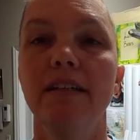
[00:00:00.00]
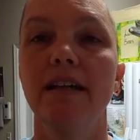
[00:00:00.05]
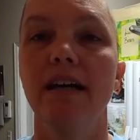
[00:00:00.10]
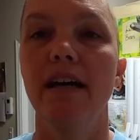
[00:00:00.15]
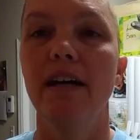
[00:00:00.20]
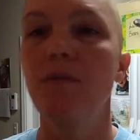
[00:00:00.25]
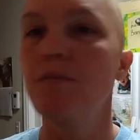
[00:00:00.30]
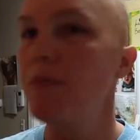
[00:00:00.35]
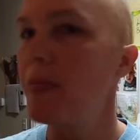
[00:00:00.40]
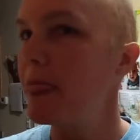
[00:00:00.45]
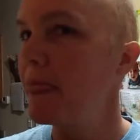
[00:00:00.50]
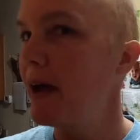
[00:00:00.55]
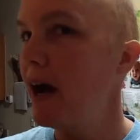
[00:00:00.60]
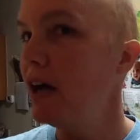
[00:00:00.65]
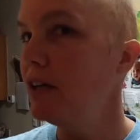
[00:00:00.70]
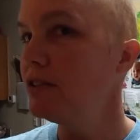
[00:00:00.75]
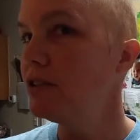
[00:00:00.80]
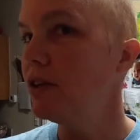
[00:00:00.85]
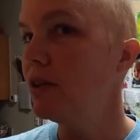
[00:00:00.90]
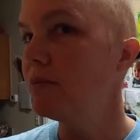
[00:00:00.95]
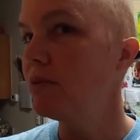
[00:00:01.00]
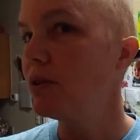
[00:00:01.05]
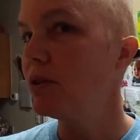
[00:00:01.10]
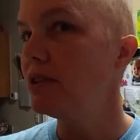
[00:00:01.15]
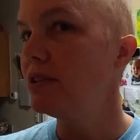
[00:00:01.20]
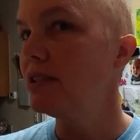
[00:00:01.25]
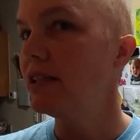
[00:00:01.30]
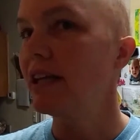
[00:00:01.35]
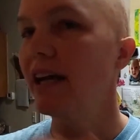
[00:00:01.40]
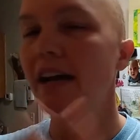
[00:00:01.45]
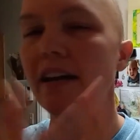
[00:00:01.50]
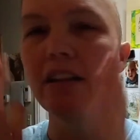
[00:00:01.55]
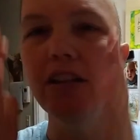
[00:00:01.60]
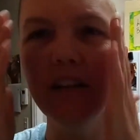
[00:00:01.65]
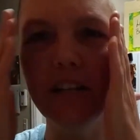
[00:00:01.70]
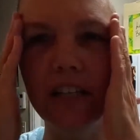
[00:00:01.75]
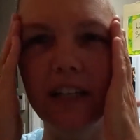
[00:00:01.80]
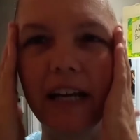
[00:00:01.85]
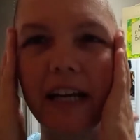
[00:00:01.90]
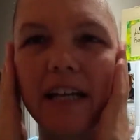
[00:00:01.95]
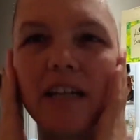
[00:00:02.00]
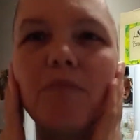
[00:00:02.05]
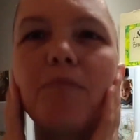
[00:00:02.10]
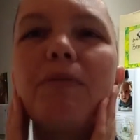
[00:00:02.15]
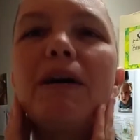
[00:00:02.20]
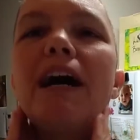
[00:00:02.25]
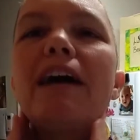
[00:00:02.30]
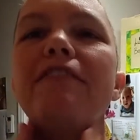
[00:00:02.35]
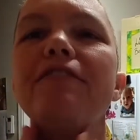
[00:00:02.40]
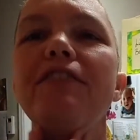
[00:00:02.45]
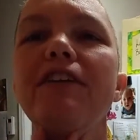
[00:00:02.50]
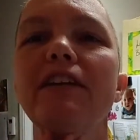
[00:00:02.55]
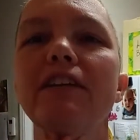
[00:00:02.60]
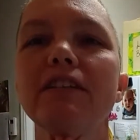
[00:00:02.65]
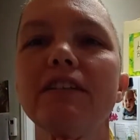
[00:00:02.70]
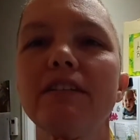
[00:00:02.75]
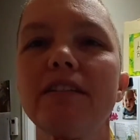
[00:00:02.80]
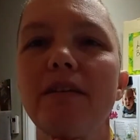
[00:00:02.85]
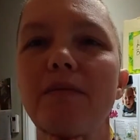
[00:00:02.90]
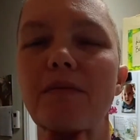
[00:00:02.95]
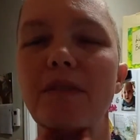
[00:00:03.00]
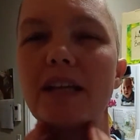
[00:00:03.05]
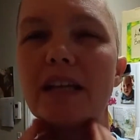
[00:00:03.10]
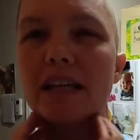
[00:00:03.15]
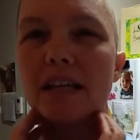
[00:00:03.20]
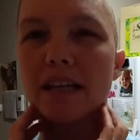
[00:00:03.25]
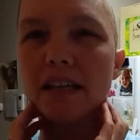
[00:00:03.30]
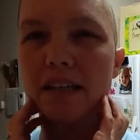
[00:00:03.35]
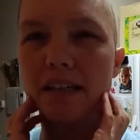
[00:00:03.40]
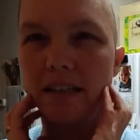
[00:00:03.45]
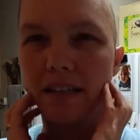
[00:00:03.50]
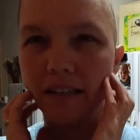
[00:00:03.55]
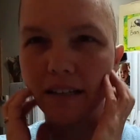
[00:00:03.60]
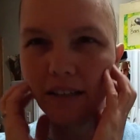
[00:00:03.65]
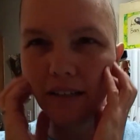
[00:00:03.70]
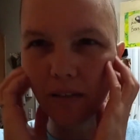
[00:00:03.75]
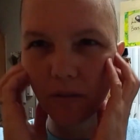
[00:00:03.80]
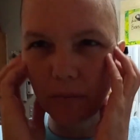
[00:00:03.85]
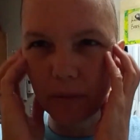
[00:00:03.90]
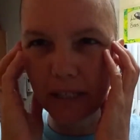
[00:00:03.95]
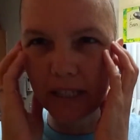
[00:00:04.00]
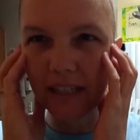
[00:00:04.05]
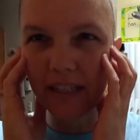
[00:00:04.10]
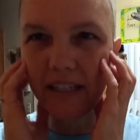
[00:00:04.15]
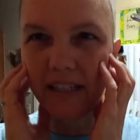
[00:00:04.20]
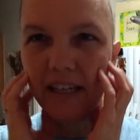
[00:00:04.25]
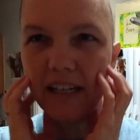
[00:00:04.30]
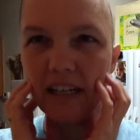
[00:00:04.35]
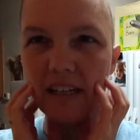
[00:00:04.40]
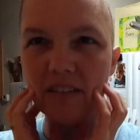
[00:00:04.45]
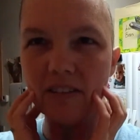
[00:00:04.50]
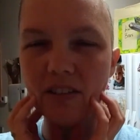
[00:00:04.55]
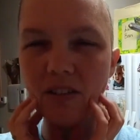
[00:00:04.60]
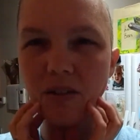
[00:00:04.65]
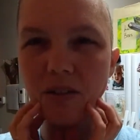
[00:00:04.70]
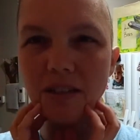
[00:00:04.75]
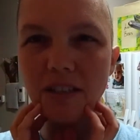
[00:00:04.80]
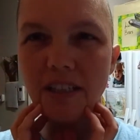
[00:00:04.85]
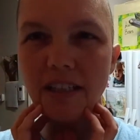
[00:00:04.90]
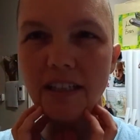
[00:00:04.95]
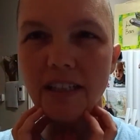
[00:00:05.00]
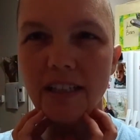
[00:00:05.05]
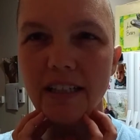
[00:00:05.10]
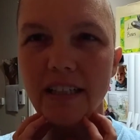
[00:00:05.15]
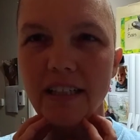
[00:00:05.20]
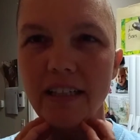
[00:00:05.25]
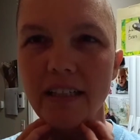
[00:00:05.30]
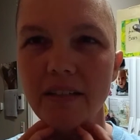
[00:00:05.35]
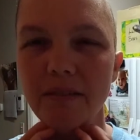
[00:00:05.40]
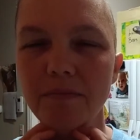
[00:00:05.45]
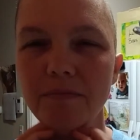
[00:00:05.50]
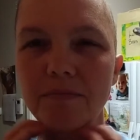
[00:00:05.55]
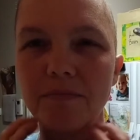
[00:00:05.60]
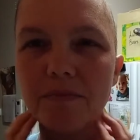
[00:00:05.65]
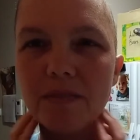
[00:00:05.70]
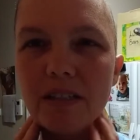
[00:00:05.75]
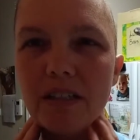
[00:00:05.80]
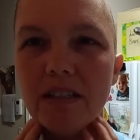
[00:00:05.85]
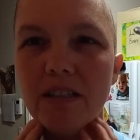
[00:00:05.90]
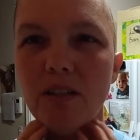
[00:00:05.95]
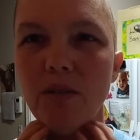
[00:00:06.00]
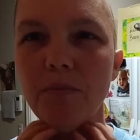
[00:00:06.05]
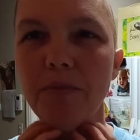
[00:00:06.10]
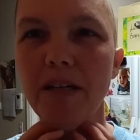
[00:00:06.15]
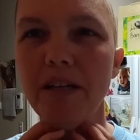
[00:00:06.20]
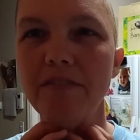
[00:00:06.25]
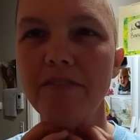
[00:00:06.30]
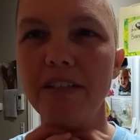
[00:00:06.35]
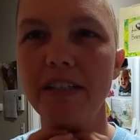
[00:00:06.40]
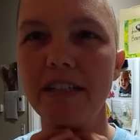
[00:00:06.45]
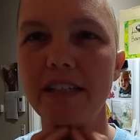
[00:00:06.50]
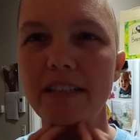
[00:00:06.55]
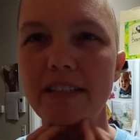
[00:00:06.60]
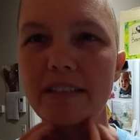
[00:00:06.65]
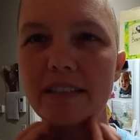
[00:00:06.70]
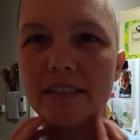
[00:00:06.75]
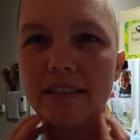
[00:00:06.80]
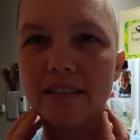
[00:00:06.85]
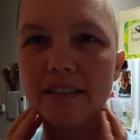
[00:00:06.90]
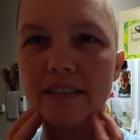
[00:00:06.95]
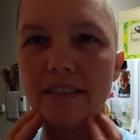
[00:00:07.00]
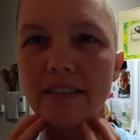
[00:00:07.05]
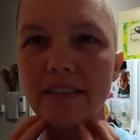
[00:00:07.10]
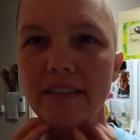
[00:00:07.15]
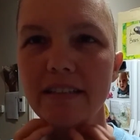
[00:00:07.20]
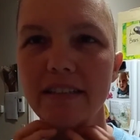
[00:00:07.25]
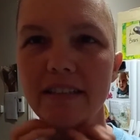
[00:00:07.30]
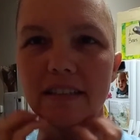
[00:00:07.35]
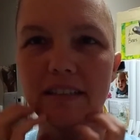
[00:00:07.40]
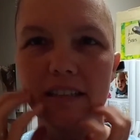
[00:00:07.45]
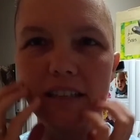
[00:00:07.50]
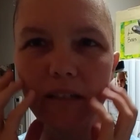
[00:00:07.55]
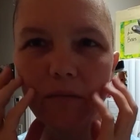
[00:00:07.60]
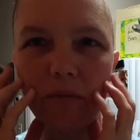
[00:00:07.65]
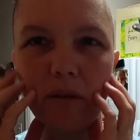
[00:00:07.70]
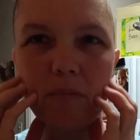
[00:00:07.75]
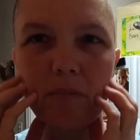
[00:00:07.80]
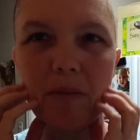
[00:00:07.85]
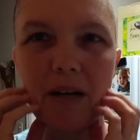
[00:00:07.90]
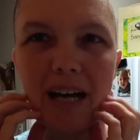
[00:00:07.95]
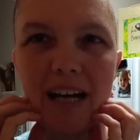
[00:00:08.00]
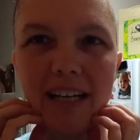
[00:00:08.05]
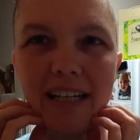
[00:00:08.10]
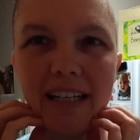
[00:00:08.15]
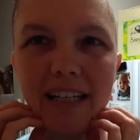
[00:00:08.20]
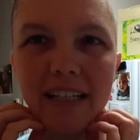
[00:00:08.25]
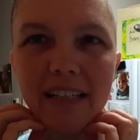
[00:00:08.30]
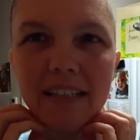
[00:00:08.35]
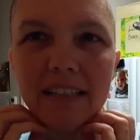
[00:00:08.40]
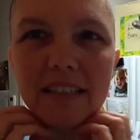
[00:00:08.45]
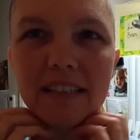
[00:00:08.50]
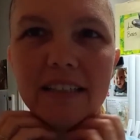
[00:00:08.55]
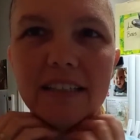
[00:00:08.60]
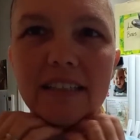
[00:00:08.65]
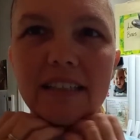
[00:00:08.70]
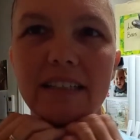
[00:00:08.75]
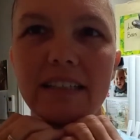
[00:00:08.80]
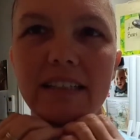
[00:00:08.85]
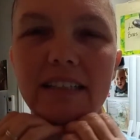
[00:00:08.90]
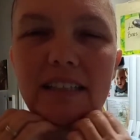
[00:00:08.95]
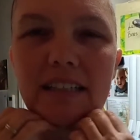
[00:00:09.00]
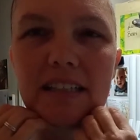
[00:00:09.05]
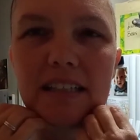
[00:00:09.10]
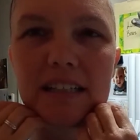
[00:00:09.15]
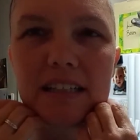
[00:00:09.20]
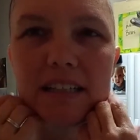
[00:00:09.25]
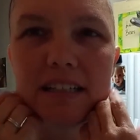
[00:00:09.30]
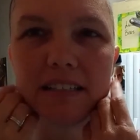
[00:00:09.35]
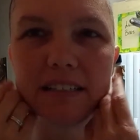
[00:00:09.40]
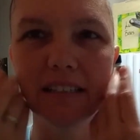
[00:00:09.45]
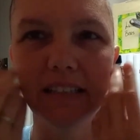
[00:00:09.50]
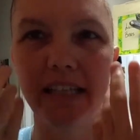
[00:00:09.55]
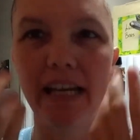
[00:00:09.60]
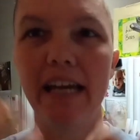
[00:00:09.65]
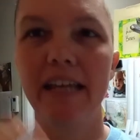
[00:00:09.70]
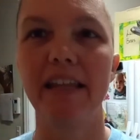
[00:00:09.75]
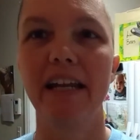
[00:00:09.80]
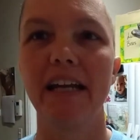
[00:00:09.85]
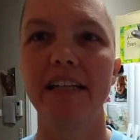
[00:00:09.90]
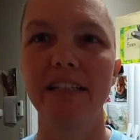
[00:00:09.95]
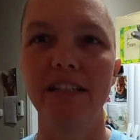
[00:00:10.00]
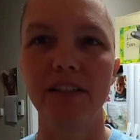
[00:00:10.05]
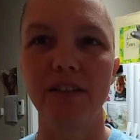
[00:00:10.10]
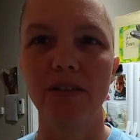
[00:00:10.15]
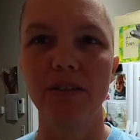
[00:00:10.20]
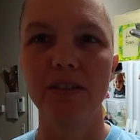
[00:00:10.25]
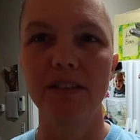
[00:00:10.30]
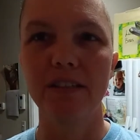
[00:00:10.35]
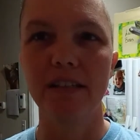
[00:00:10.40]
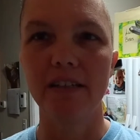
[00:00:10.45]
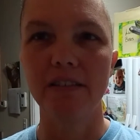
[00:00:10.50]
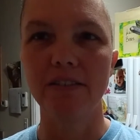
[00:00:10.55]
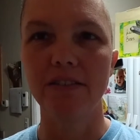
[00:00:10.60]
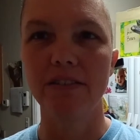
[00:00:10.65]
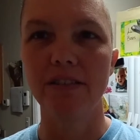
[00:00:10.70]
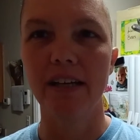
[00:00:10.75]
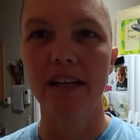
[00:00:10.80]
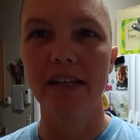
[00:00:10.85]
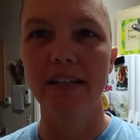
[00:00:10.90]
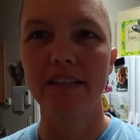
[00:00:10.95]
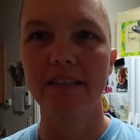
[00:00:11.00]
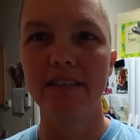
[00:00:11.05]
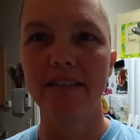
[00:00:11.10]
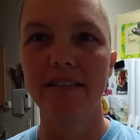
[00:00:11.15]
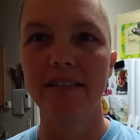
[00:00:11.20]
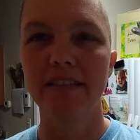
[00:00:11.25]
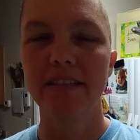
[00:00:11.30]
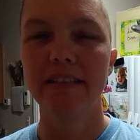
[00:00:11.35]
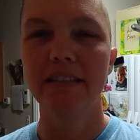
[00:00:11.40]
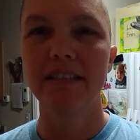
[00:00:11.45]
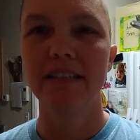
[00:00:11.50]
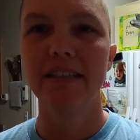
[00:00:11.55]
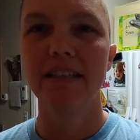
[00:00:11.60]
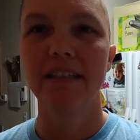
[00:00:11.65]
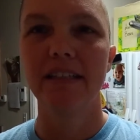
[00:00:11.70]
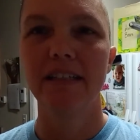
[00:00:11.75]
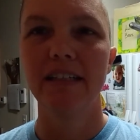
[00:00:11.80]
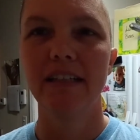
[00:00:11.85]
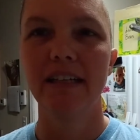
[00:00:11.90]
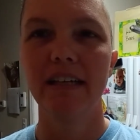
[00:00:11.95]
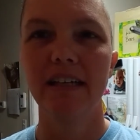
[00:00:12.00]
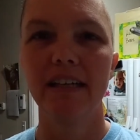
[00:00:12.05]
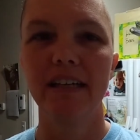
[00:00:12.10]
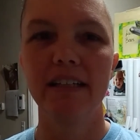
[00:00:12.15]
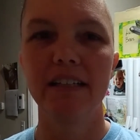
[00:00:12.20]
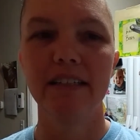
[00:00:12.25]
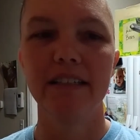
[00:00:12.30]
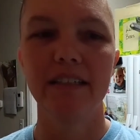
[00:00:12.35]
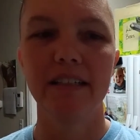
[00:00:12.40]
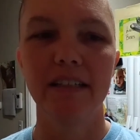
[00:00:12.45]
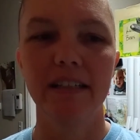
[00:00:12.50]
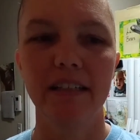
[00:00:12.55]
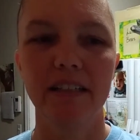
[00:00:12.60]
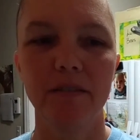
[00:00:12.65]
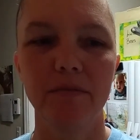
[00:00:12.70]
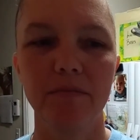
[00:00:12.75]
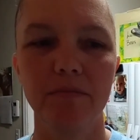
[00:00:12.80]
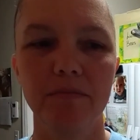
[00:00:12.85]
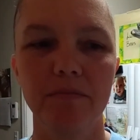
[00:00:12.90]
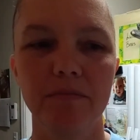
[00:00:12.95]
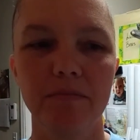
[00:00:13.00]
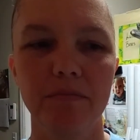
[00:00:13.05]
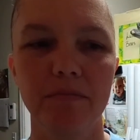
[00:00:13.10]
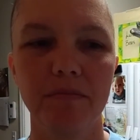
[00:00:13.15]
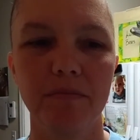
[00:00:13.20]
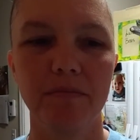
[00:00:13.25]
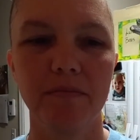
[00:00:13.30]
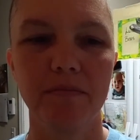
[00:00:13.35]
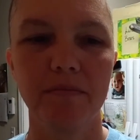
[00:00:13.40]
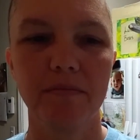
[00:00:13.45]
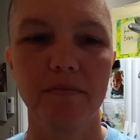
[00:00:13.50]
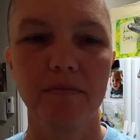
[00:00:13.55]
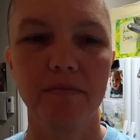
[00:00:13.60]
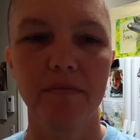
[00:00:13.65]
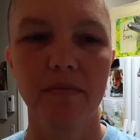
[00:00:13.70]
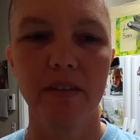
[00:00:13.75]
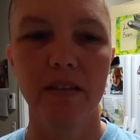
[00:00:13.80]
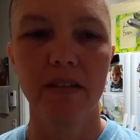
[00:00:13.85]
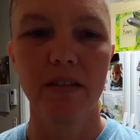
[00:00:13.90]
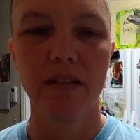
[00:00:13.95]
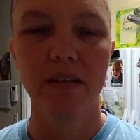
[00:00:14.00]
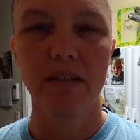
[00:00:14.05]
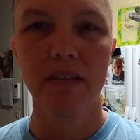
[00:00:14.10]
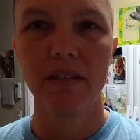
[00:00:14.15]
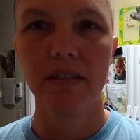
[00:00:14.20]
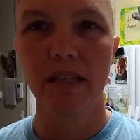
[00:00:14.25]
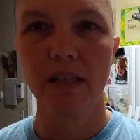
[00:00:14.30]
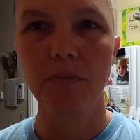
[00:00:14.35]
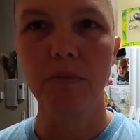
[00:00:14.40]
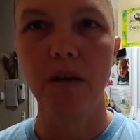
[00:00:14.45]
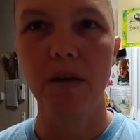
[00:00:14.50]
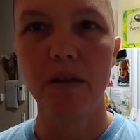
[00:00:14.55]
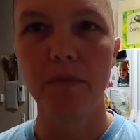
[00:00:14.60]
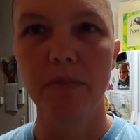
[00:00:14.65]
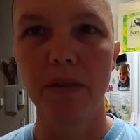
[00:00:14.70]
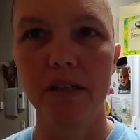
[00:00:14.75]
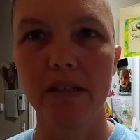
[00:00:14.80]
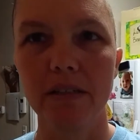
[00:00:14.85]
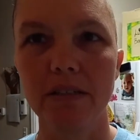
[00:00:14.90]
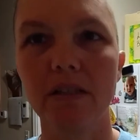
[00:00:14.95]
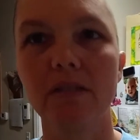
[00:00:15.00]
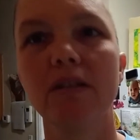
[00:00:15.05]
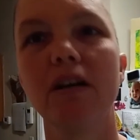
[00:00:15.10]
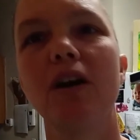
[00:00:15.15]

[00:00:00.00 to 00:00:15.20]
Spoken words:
Yeah. Also, I'm noticing I look like puffy or something a little bit. I was noticing it like a little puffiness in my body today that I didn't notice yesterday. And that's probably prednisone.